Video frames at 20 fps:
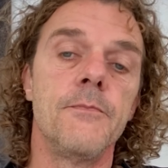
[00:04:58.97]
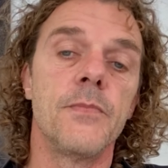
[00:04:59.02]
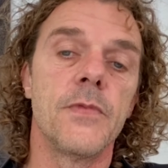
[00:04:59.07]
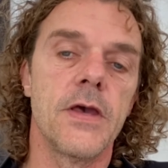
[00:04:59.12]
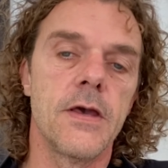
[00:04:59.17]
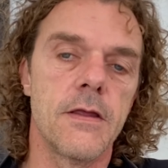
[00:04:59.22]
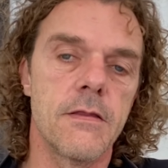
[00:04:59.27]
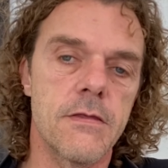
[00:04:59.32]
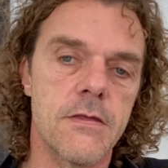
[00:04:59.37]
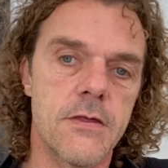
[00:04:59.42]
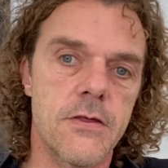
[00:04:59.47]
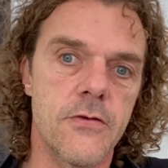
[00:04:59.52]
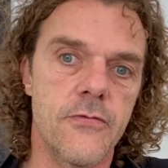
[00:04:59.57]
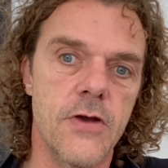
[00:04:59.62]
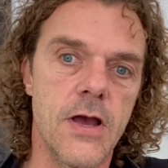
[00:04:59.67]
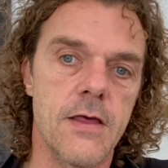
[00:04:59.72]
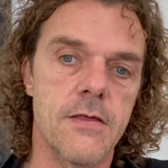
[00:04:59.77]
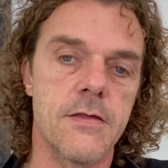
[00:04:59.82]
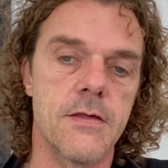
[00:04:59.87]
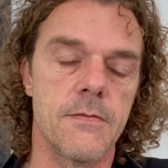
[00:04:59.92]
it's
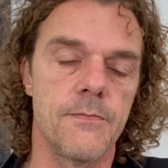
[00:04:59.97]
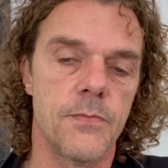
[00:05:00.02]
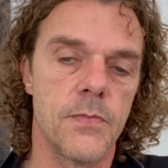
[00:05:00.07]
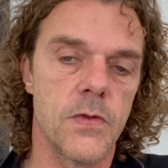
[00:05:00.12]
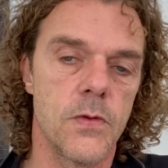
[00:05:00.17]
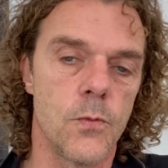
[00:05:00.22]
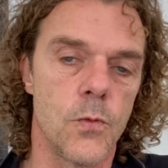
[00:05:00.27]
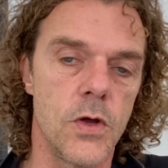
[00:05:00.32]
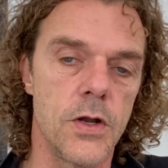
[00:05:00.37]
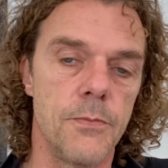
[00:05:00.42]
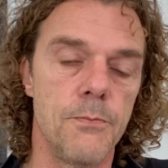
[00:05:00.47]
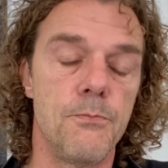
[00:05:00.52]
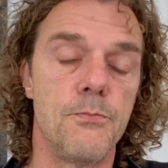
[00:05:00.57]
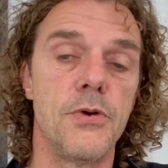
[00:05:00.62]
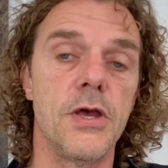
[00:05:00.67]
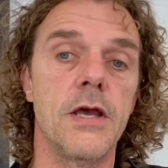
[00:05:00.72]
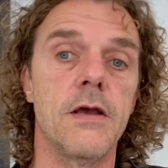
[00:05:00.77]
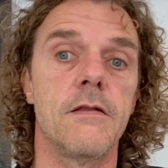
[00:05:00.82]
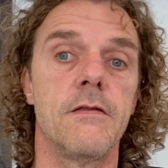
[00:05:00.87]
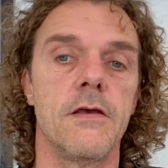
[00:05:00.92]
stress. one
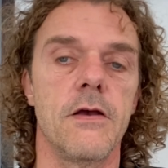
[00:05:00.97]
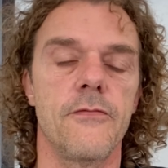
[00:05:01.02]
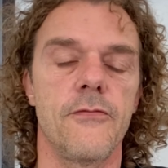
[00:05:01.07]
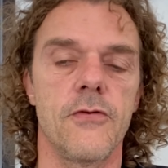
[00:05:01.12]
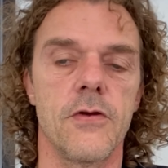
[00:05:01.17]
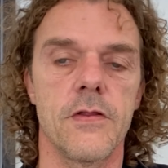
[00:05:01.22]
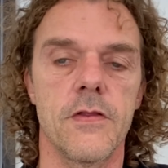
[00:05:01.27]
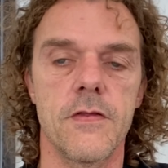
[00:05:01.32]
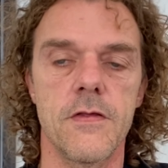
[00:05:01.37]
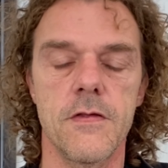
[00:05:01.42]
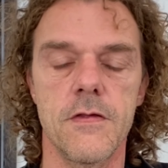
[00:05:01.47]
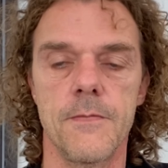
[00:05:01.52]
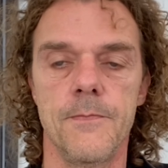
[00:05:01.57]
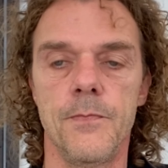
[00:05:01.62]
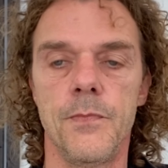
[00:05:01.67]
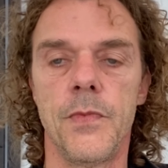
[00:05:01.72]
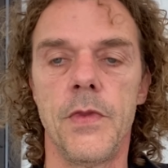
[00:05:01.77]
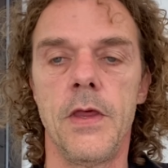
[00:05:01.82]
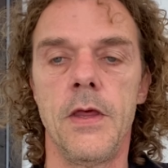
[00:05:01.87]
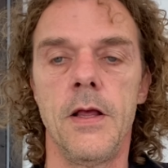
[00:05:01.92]
big difference.
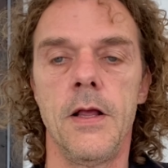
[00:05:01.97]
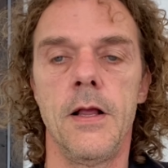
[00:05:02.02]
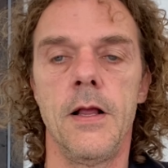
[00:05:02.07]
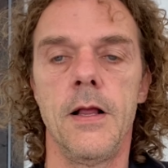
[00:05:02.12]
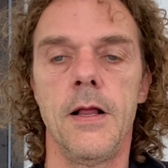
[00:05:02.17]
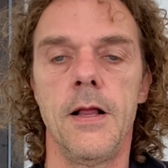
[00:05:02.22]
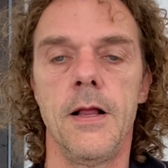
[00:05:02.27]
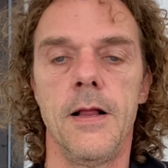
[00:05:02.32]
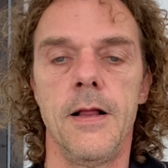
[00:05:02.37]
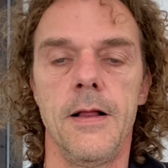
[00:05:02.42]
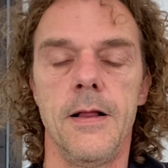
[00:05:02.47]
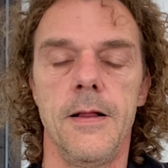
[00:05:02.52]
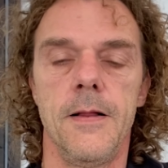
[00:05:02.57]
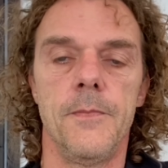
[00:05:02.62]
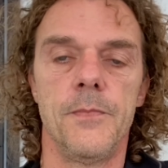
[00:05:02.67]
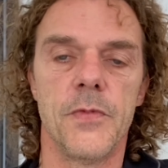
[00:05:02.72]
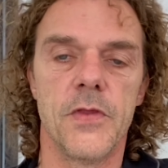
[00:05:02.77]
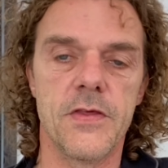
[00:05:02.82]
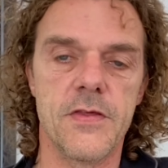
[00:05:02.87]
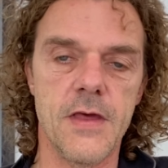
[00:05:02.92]

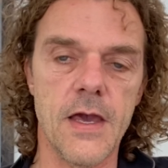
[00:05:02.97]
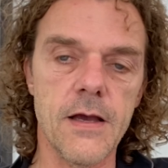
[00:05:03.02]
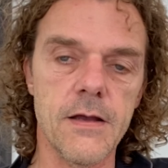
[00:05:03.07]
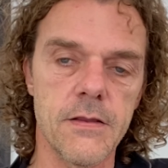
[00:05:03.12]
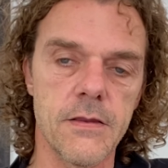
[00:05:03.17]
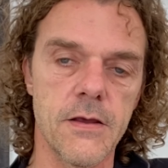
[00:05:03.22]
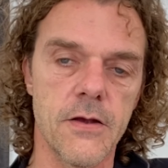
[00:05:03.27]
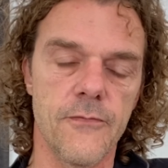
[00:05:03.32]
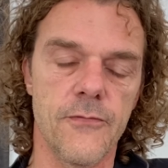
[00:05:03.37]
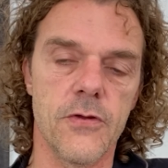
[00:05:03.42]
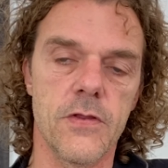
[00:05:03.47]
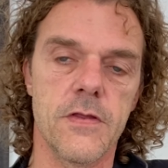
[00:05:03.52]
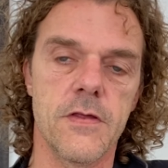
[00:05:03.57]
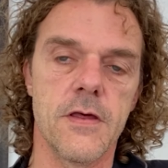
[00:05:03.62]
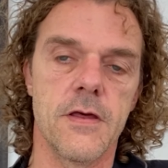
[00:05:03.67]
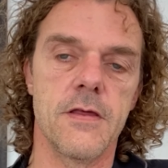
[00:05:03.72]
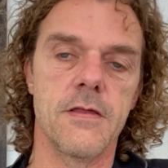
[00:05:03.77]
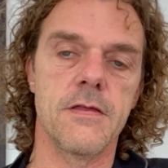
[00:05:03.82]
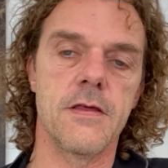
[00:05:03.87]
The second difference is